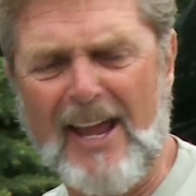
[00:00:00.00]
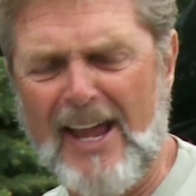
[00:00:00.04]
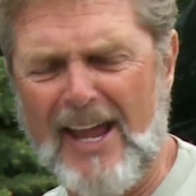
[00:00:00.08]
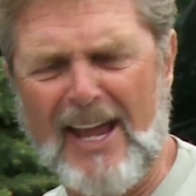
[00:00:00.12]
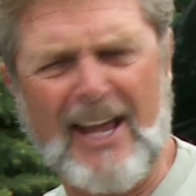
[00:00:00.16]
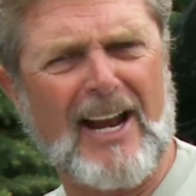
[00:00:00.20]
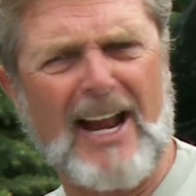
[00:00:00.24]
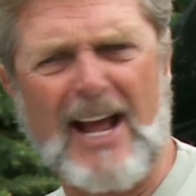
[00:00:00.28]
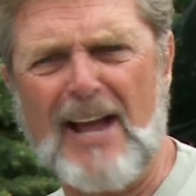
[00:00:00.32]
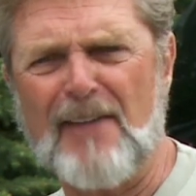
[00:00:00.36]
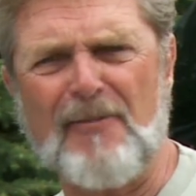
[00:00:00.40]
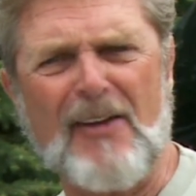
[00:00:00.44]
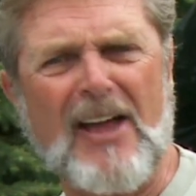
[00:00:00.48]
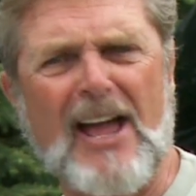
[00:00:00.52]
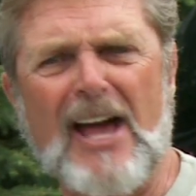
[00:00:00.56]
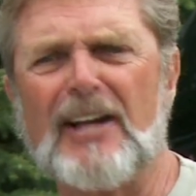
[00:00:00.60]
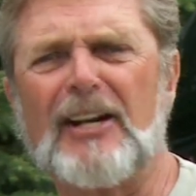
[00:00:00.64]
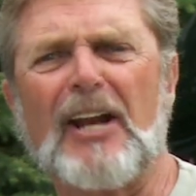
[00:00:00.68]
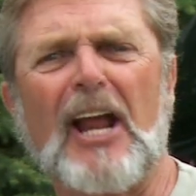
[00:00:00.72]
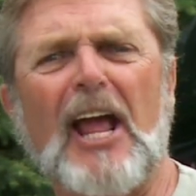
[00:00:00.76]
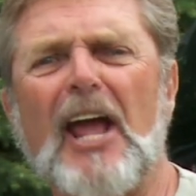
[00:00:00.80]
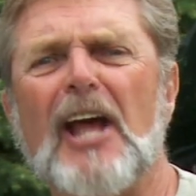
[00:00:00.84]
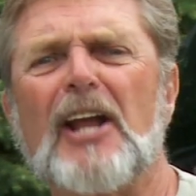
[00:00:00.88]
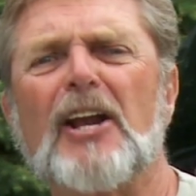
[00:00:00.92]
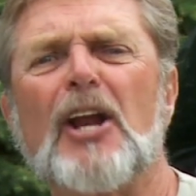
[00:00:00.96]
and I've
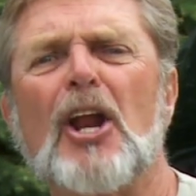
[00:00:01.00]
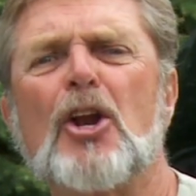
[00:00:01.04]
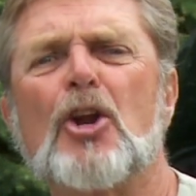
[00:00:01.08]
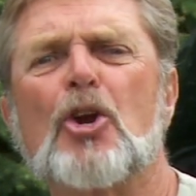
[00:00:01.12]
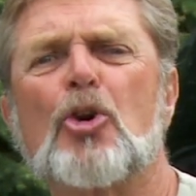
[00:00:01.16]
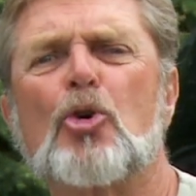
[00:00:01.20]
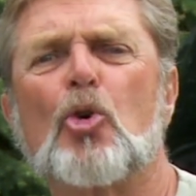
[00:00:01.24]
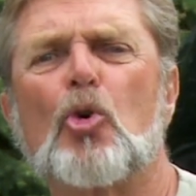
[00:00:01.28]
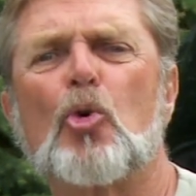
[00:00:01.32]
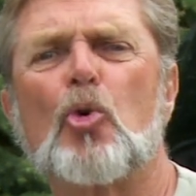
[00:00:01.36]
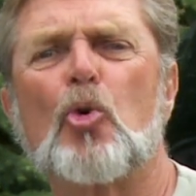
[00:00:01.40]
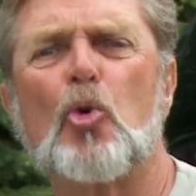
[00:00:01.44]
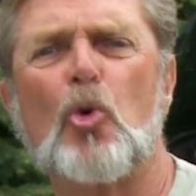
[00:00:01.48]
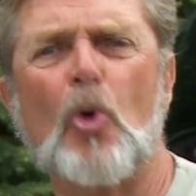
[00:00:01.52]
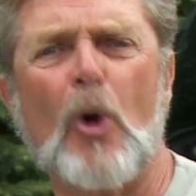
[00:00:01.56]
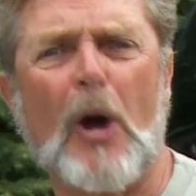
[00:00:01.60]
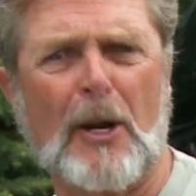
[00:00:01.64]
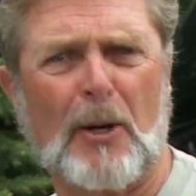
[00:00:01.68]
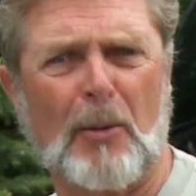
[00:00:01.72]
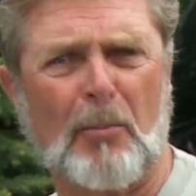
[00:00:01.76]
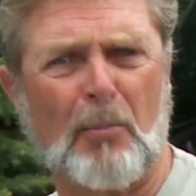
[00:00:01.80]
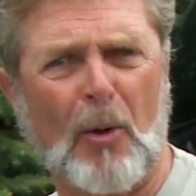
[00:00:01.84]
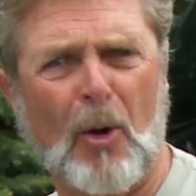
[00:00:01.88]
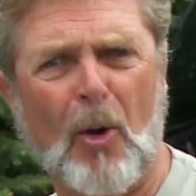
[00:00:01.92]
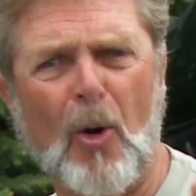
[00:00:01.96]
had an
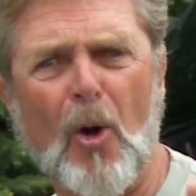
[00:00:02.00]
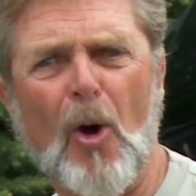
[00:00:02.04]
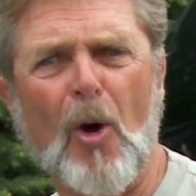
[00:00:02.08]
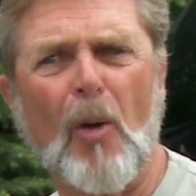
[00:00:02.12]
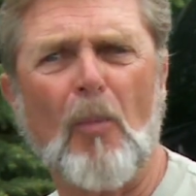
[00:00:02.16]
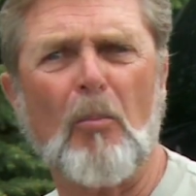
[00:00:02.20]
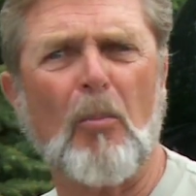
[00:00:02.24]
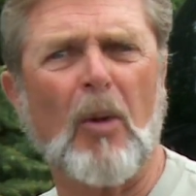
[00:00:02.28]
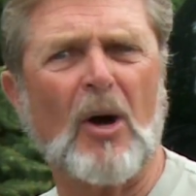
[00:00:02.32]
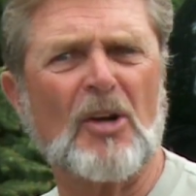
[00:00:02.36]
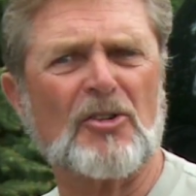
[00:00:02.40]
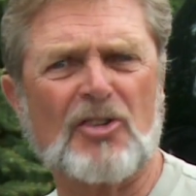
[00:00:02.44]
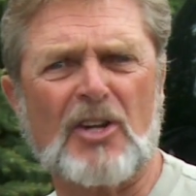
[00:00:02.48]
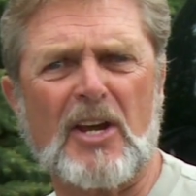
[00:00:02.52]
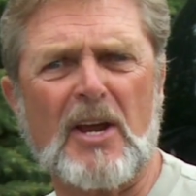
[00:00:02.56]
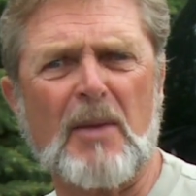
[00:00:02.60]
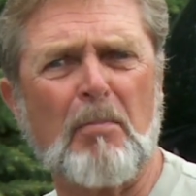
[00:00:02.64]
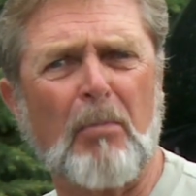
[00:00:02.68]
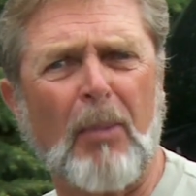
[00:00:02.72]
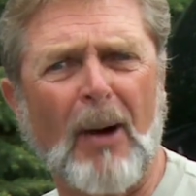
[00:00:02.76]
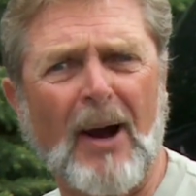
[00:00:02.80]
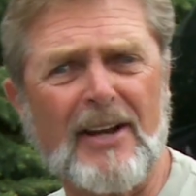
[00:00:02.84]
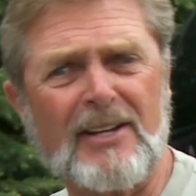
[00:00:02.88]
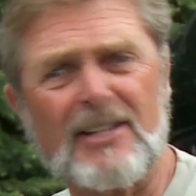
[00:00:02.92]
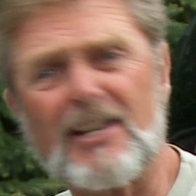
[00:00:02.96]
incredible muskie
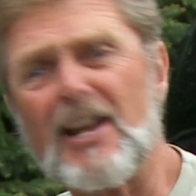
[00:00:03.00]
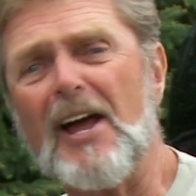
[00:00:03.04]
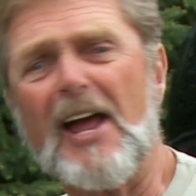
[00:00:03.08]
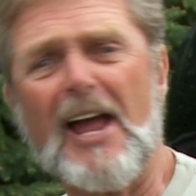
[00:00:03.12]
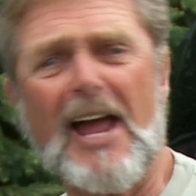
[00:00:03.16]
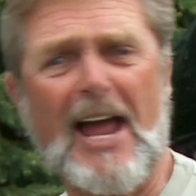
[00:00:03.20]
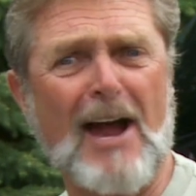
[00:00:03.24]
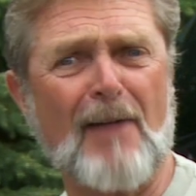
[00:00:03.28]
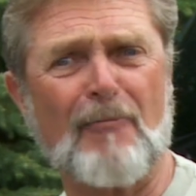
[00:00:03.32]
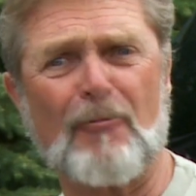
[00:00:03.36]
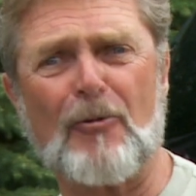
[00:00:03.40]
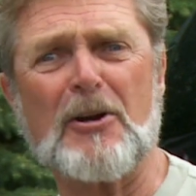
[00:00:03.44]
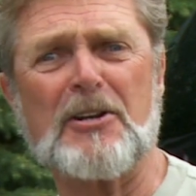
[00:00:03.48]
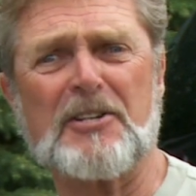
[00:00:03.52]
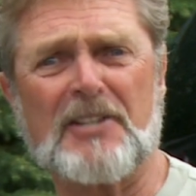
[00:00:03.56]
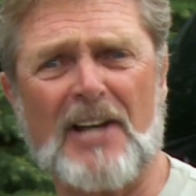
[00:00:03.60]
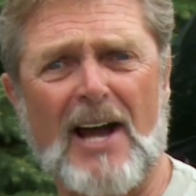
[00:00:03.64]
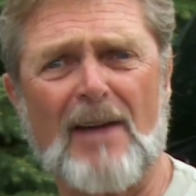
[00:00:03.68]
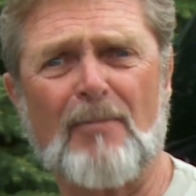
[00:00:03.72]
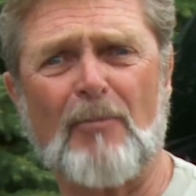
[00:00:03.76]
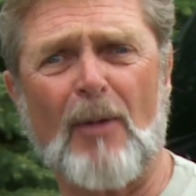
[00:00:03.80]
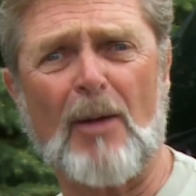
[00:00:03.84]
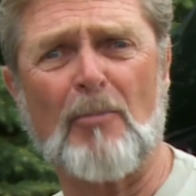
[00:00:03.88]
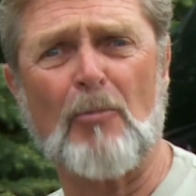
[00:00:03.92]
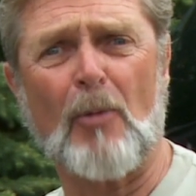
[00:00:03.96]
bite every
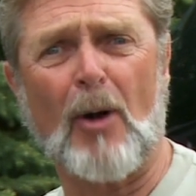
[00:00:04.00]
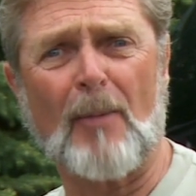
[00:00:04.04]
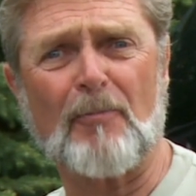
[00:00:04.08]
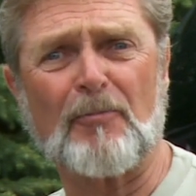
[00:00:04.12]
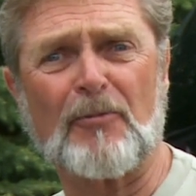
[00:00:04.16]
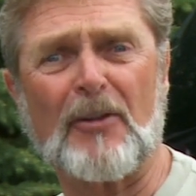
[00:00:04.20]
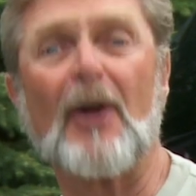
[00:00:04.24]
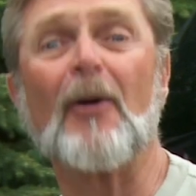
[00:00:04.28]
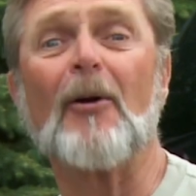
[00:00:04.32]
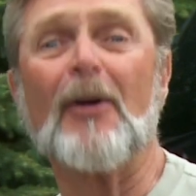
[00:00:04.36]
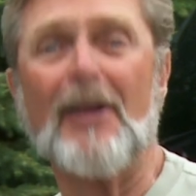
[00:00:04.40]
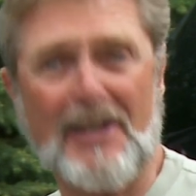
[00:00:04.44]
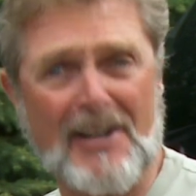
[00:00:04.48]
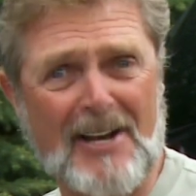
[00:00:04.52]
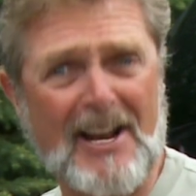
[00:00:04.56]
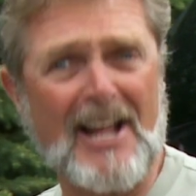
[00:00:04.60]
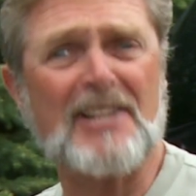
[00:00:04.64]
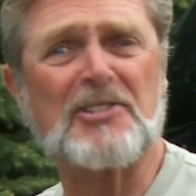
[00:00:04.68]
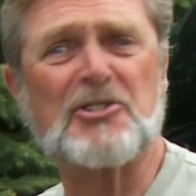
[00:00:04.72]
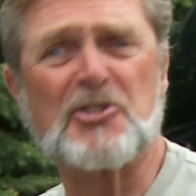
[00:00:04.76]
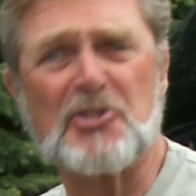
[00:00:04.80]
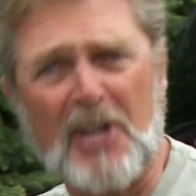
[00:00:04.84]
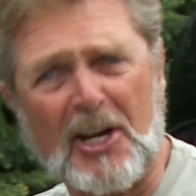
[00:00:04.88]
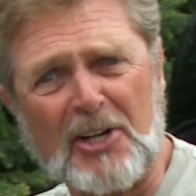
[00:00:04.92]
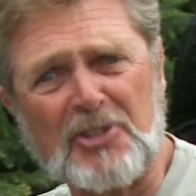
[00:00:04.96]
time I'm up there in
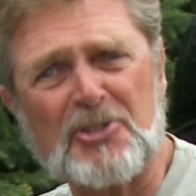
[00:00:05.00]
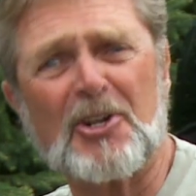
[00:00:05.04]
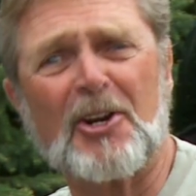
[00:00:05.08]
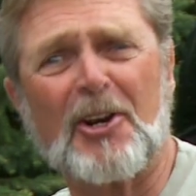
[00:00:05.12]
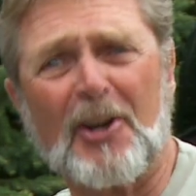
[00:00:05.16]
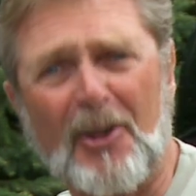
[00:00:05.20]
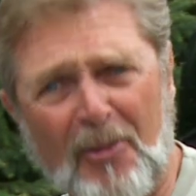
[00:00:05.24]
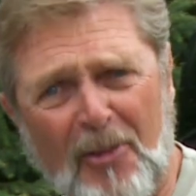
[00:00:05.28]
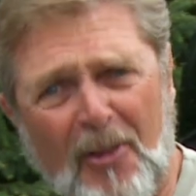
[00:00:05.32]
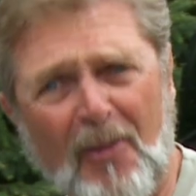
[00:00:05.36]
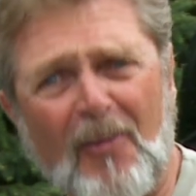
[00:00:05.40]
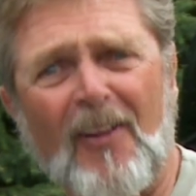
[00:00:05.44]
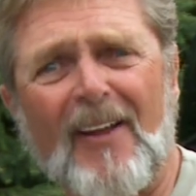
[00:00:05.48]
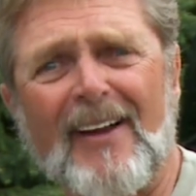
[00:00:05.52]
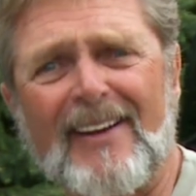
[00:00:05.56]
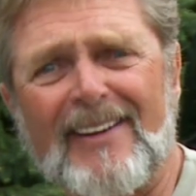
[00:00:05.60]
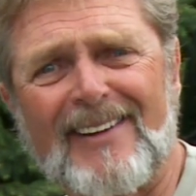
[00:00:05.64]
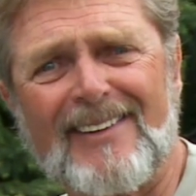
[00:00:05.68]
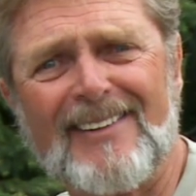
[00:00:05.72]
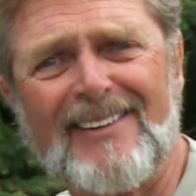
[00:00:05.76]
that section of the lake.